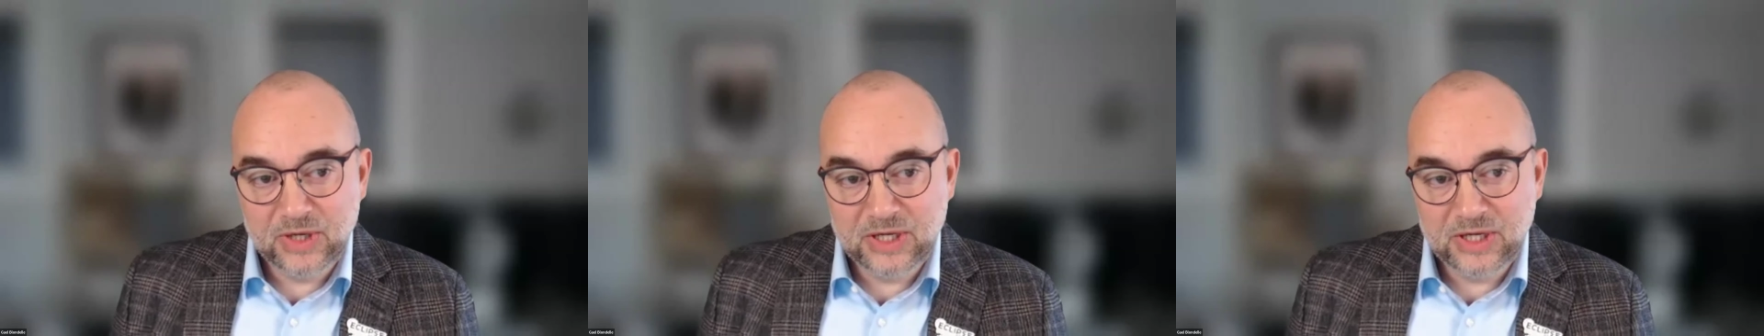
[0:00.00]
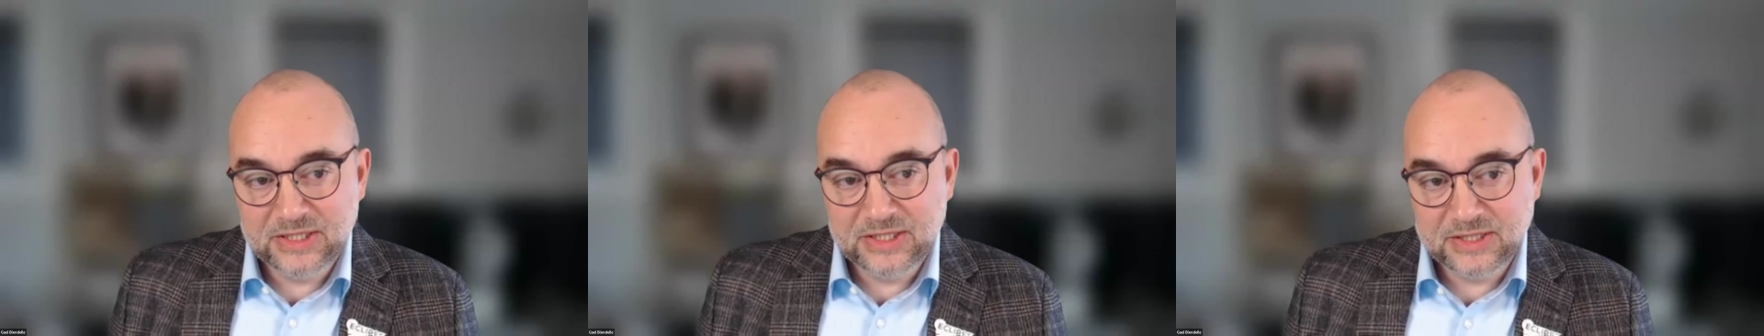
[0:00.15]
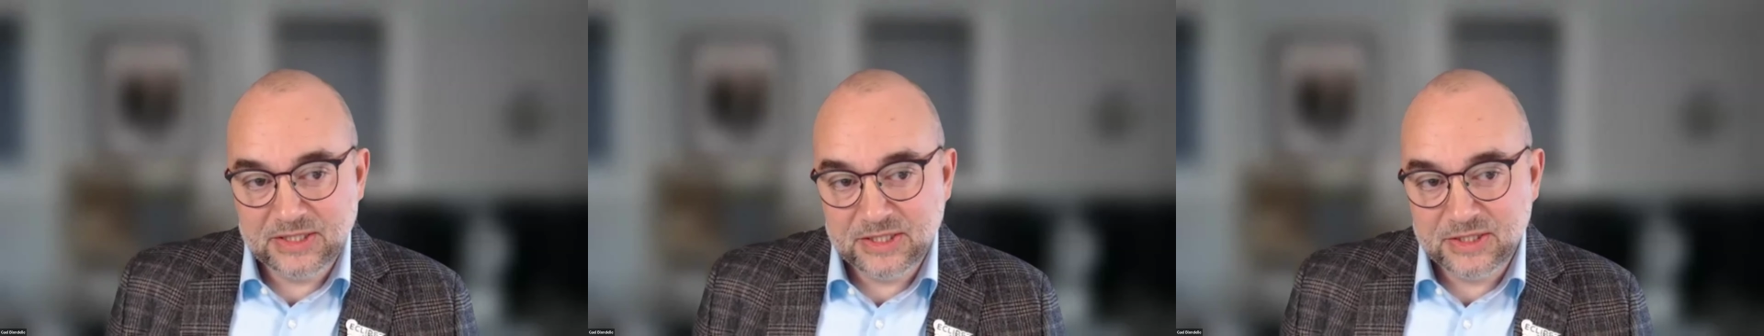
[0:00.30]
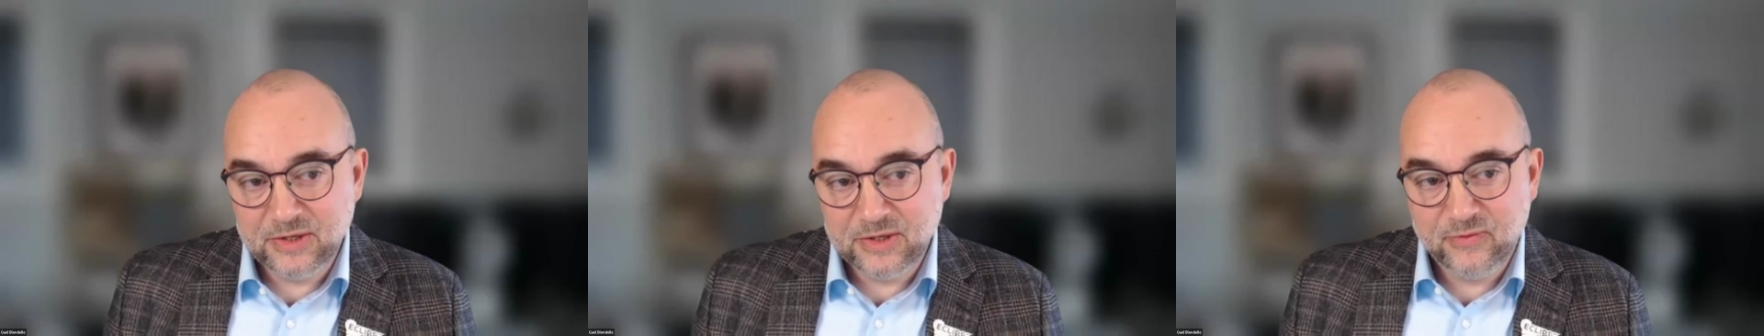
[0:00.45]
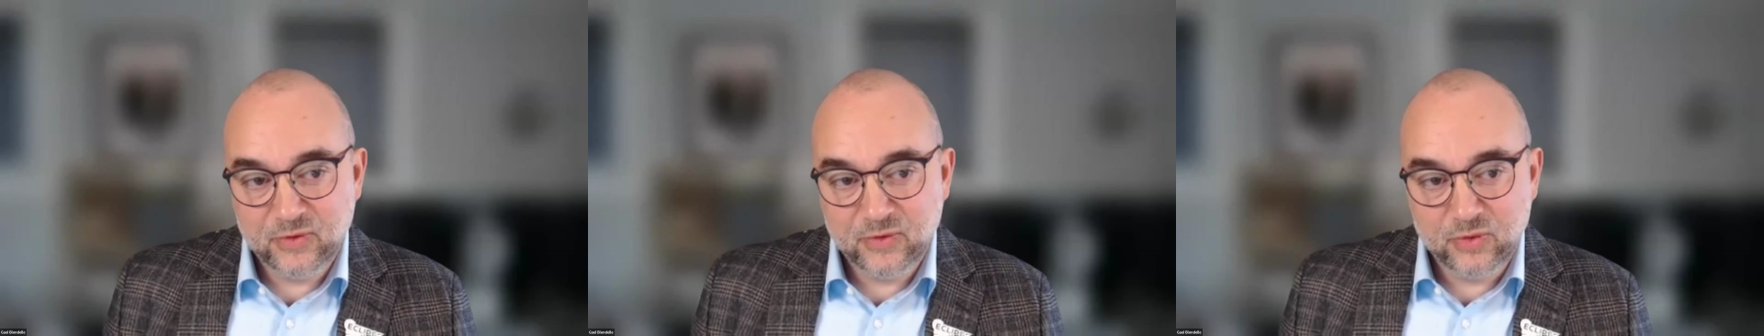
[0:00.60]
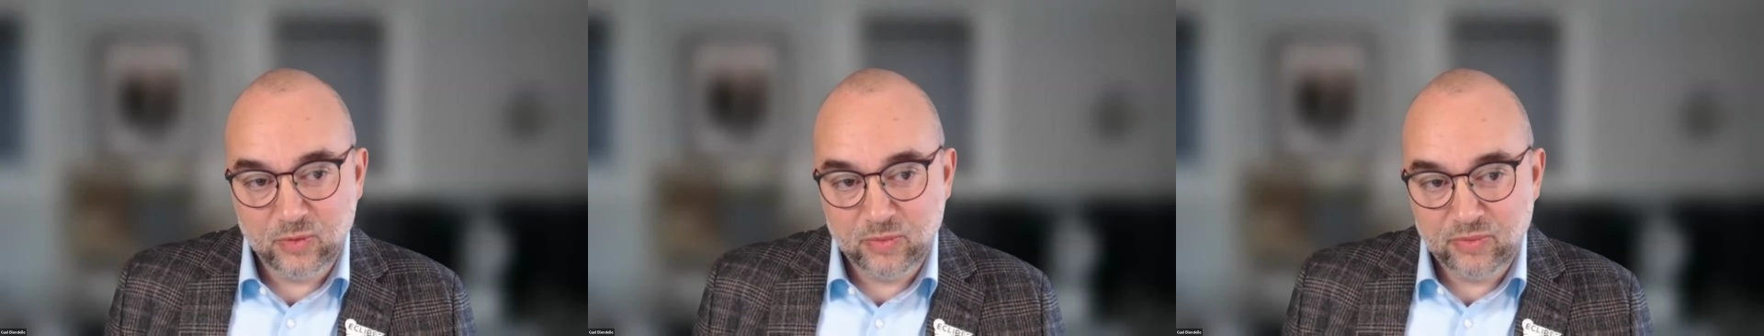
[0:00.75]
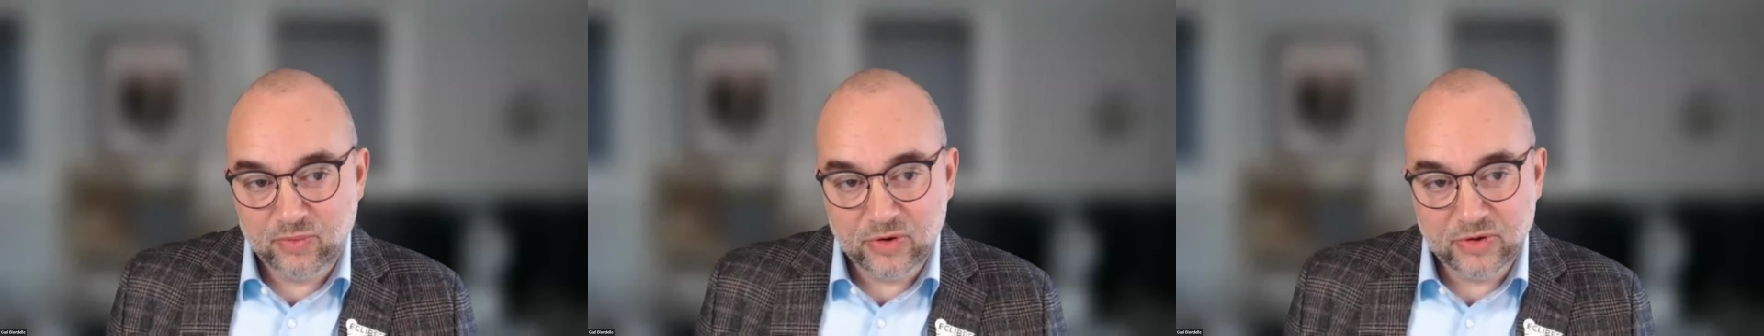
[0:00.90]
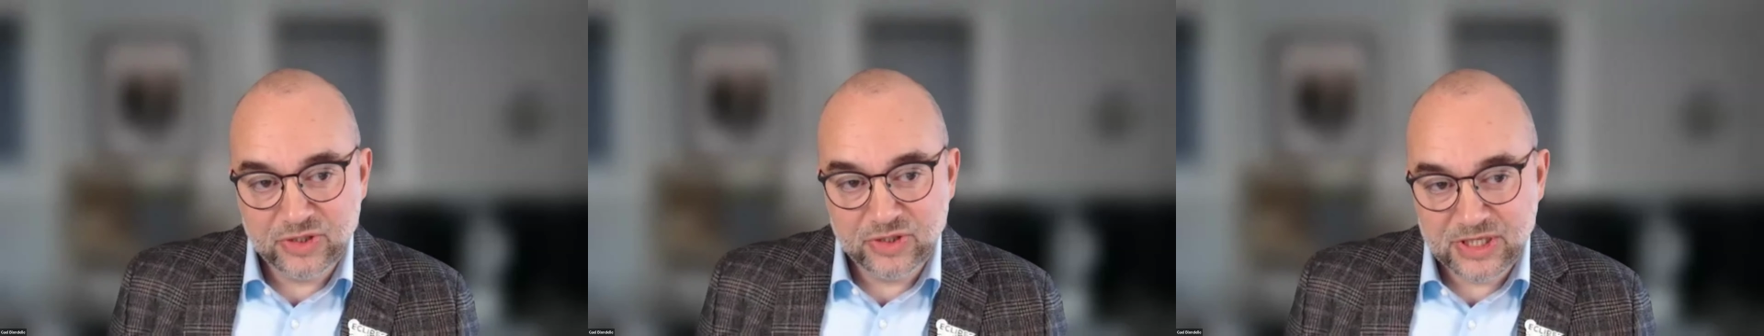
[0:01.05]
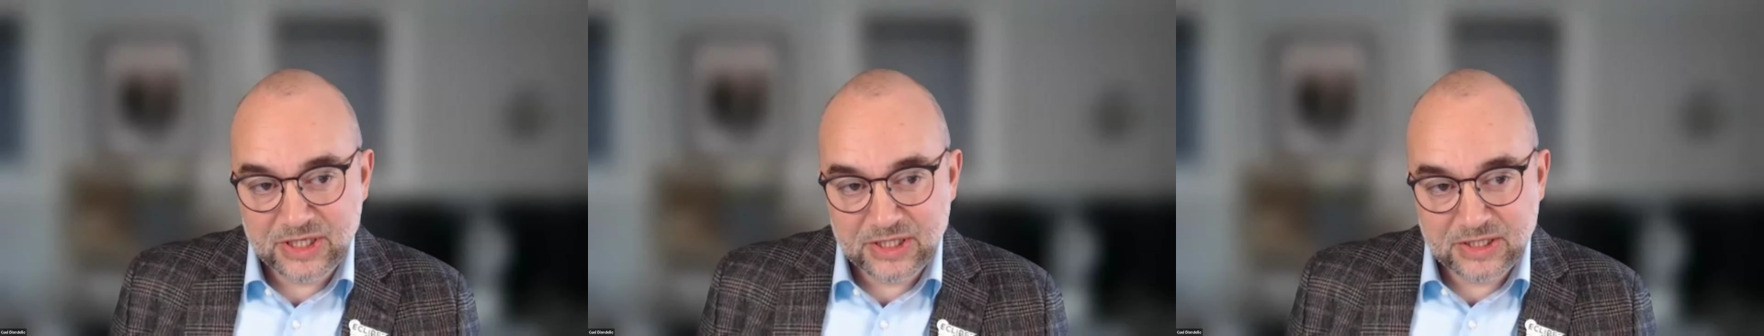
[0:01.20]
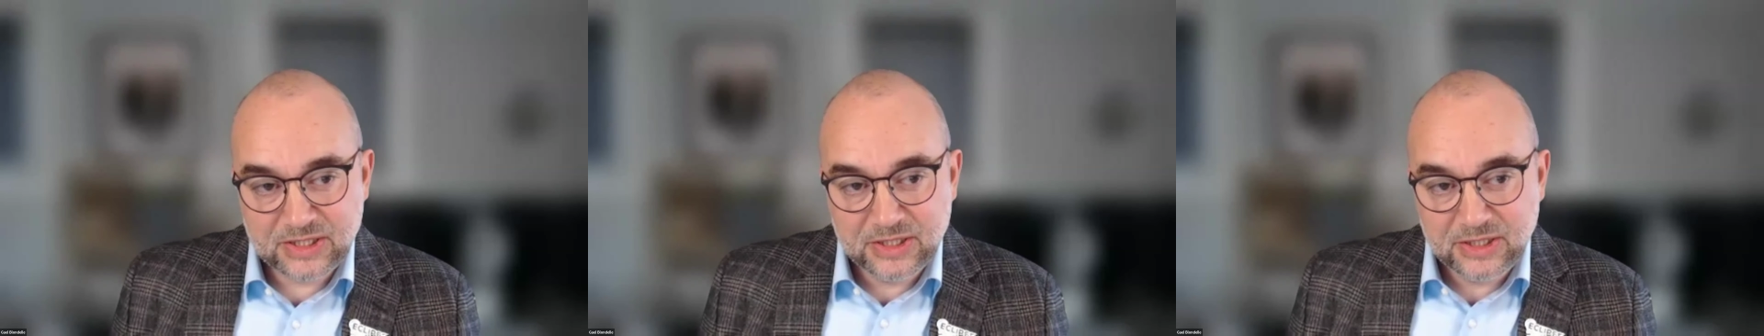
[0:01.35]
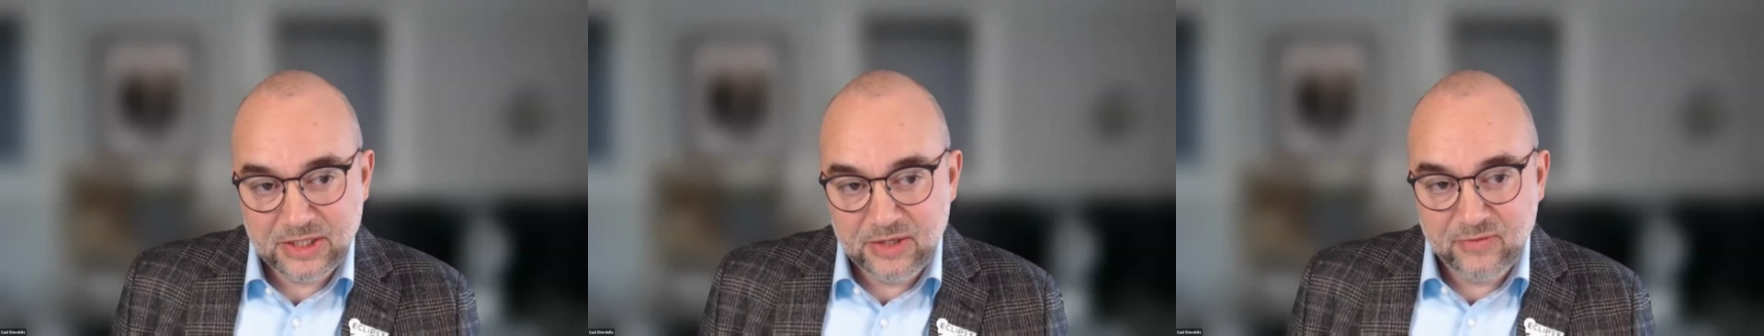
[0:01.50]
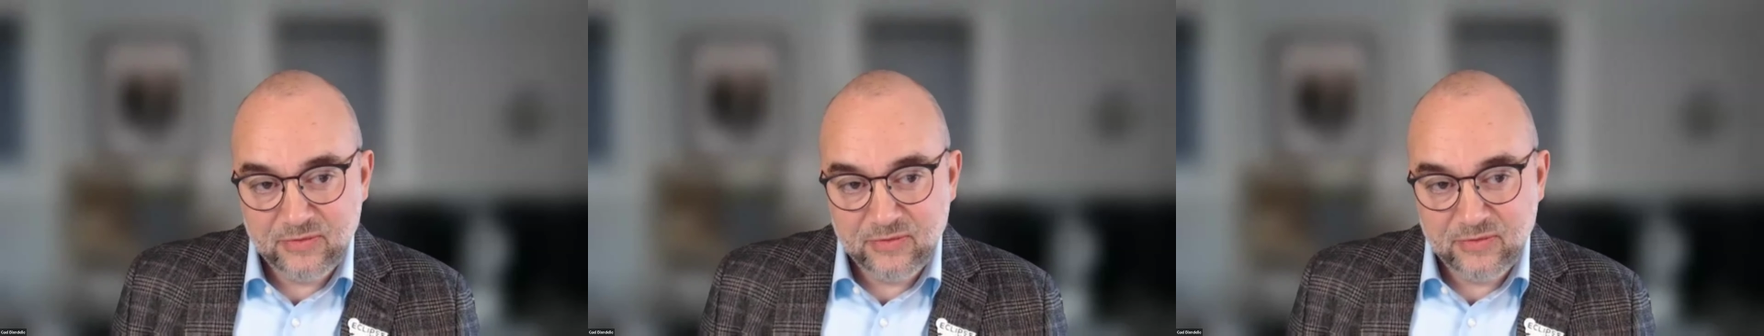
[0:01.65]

releases of your project,